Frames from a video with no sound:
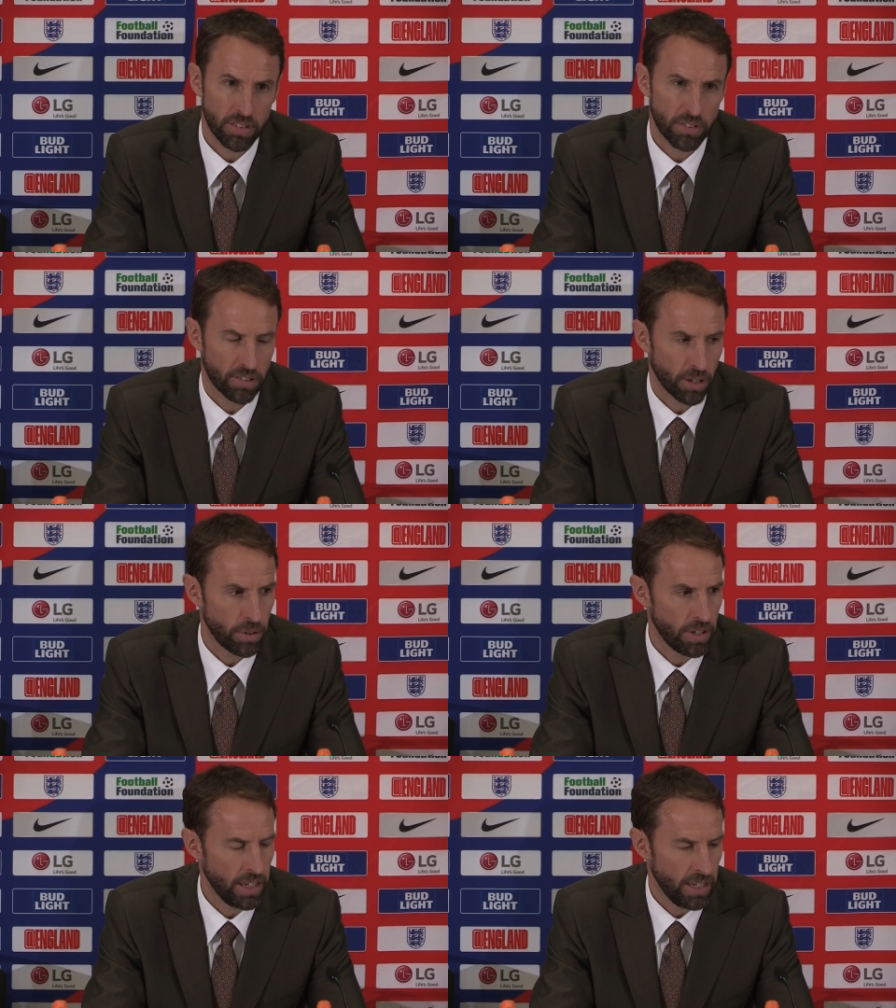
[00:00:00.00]

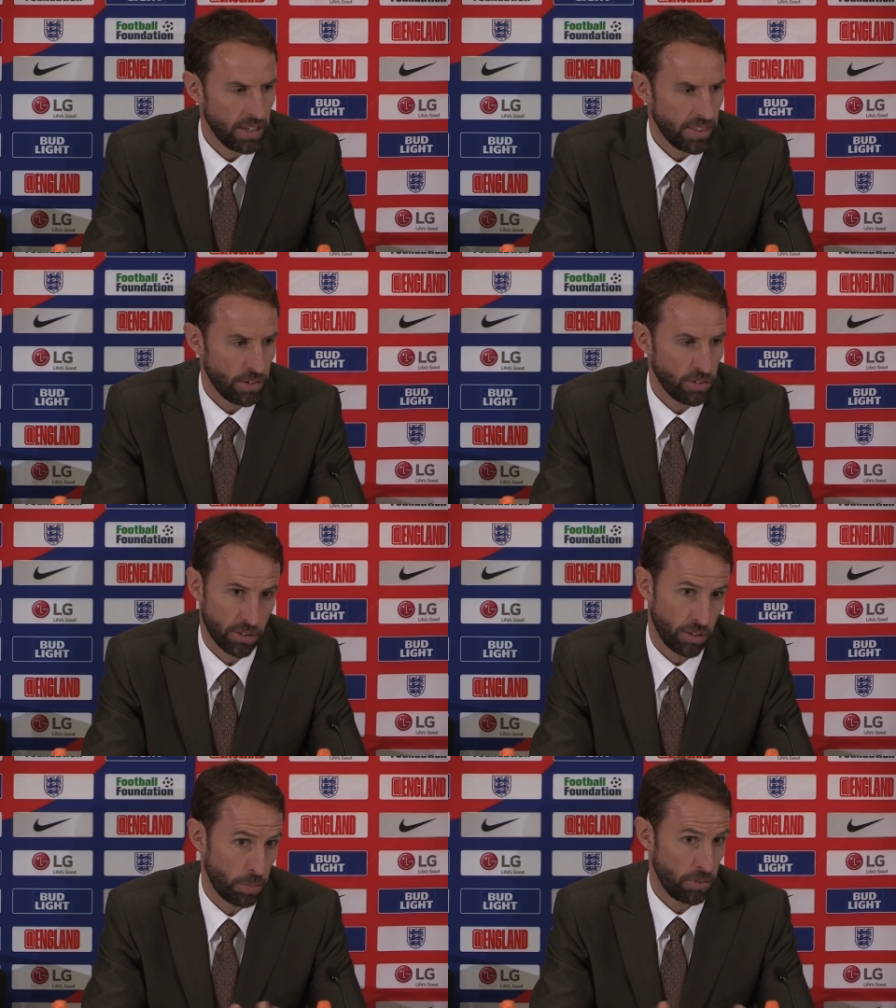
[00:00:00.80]
So there
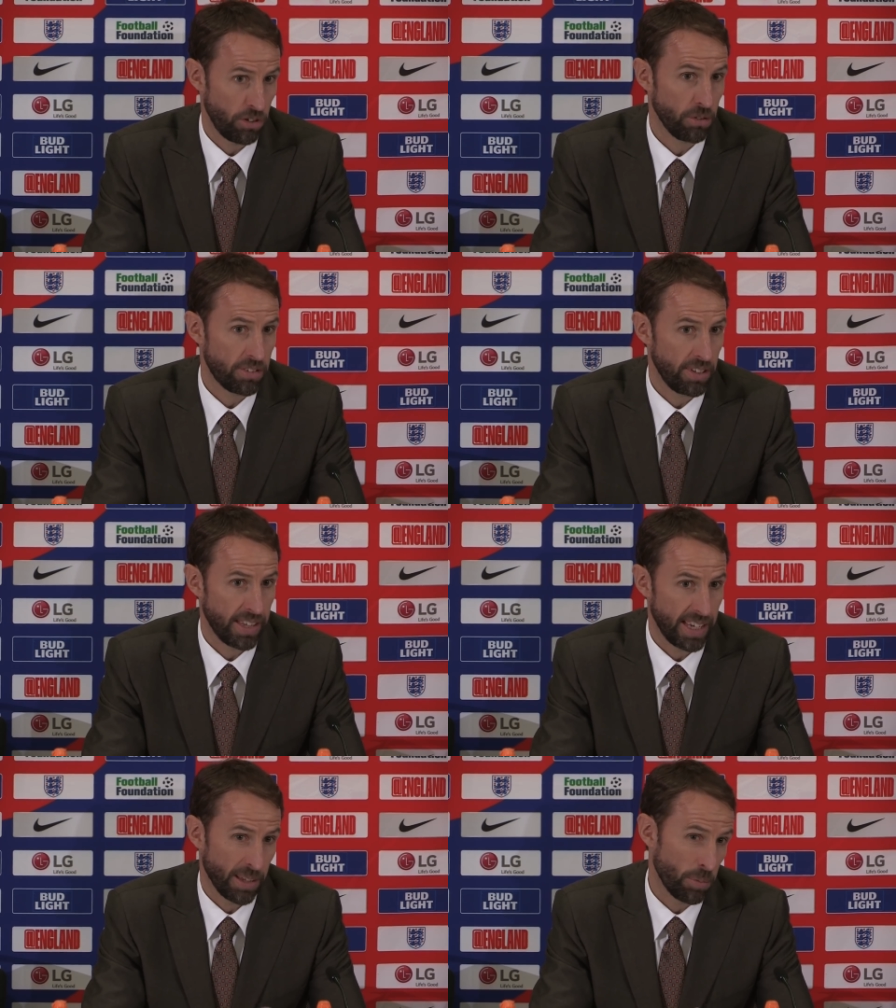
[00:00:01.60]
is an opportunity
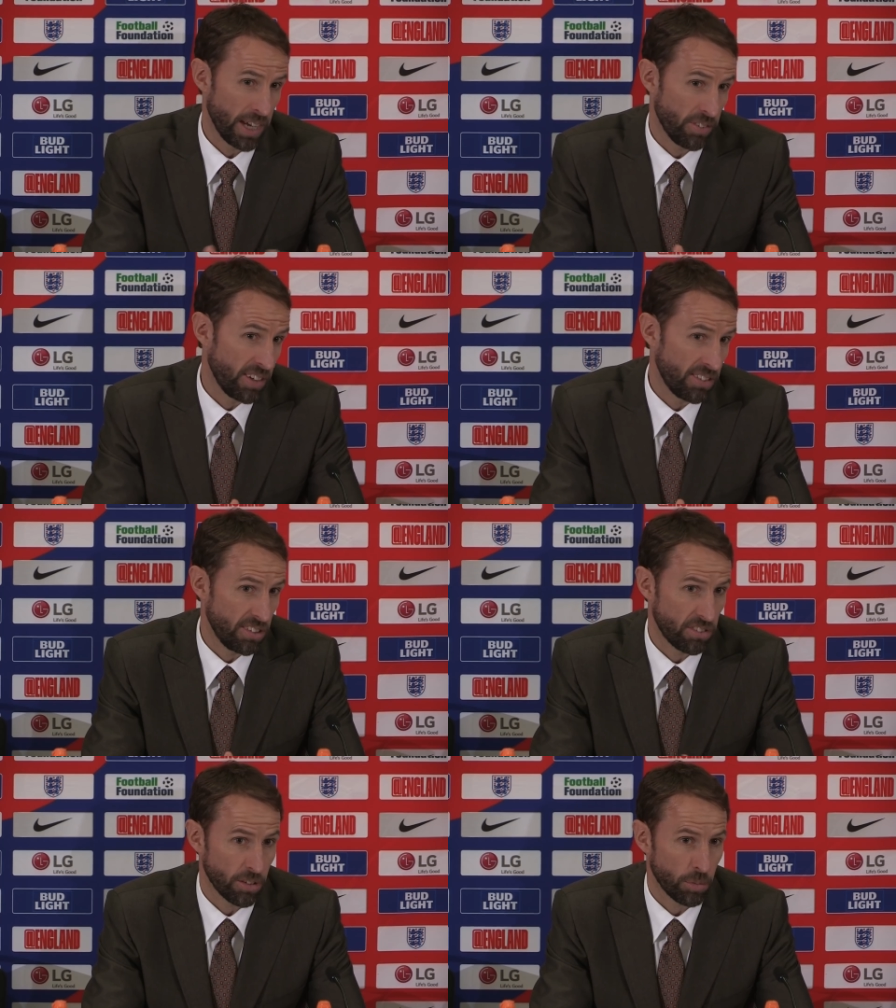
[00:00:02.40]
there. Then we have a
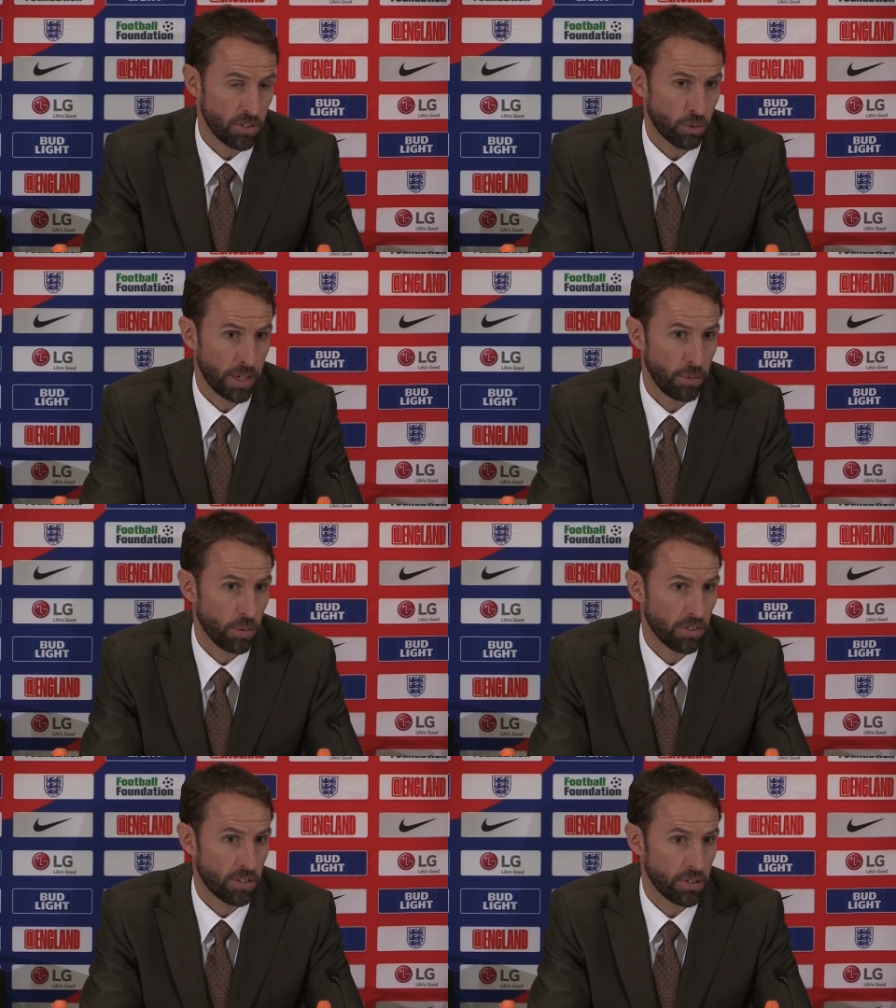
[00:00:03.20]
decision on which way we
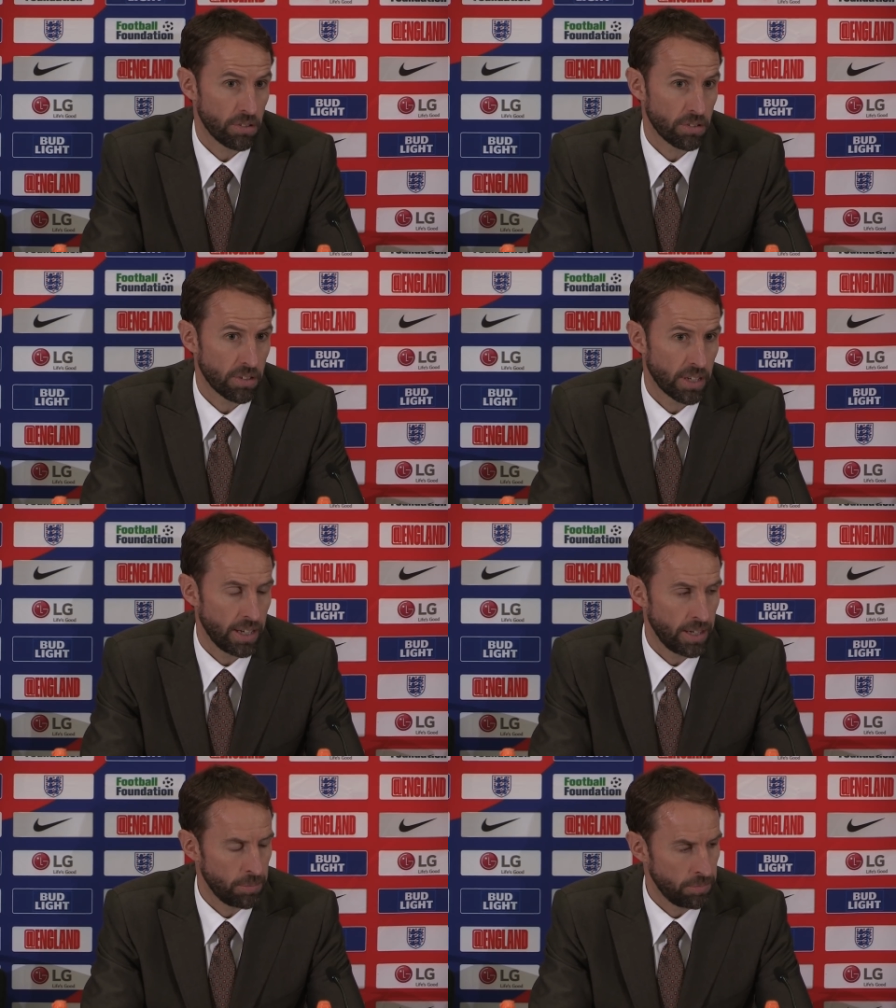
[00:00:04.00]
want to
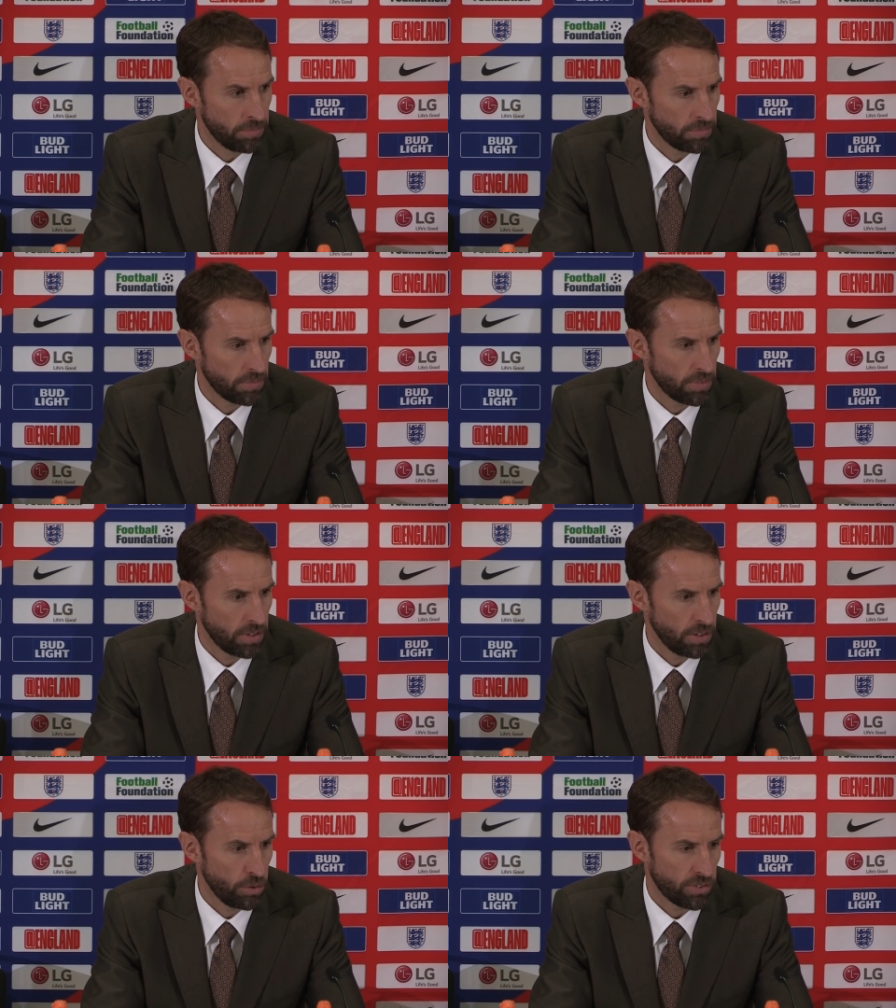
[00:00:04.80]
um,
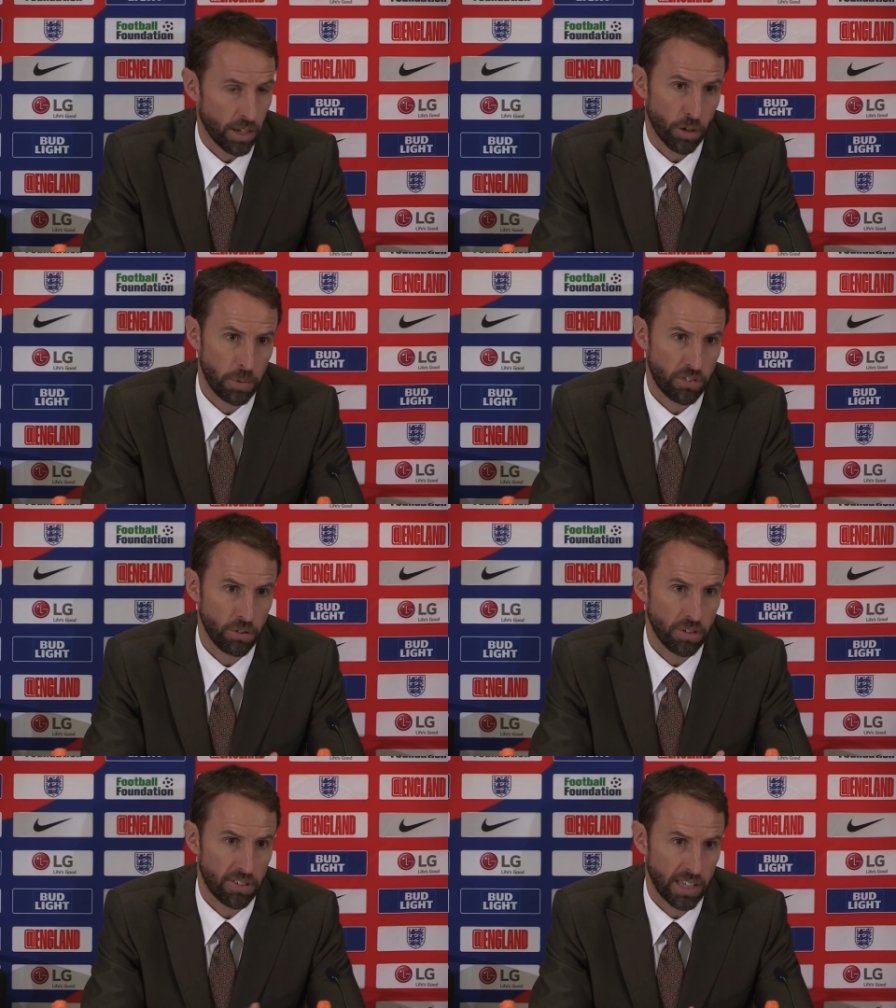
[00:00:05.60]
use that
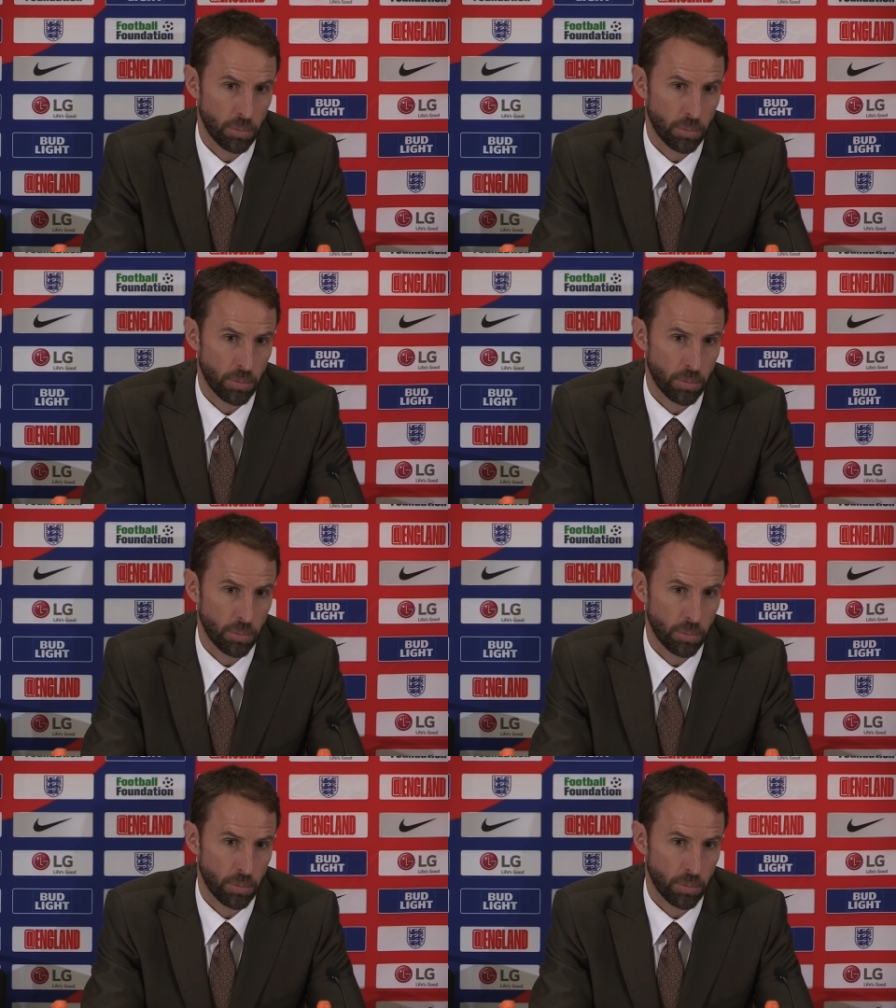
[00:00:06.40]
opportunity.